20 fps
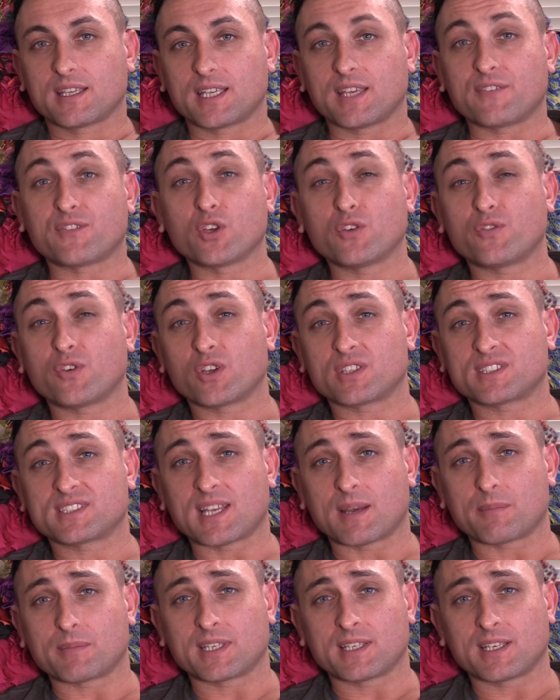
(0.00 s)
If you've heard
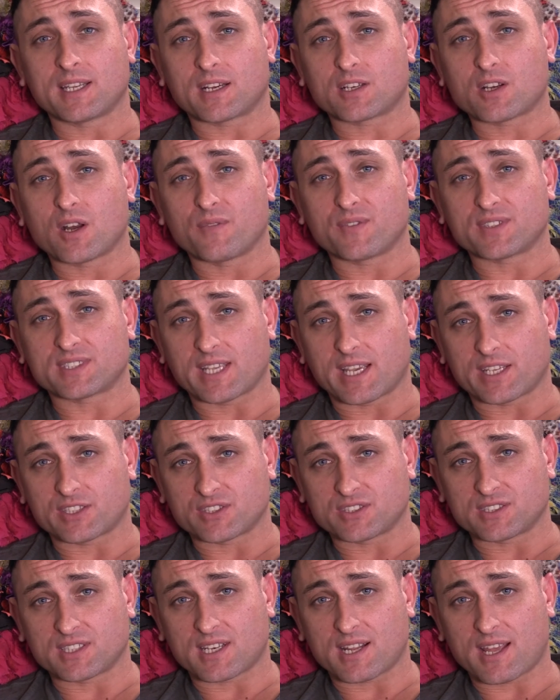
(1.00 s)
something in our
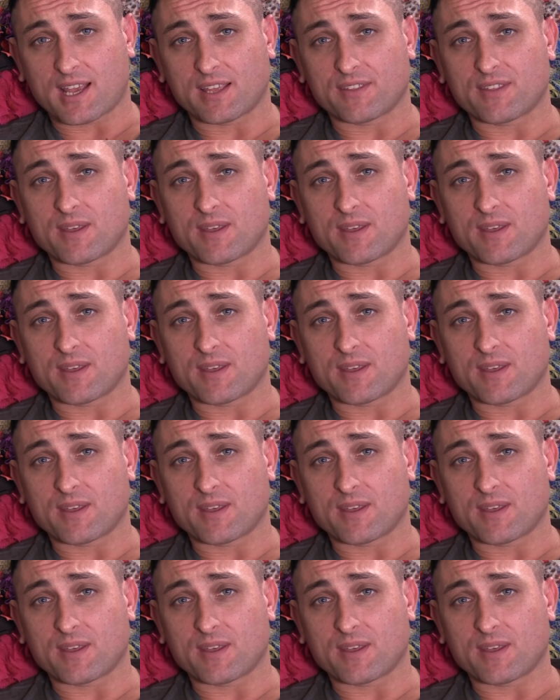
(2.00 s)
conversation today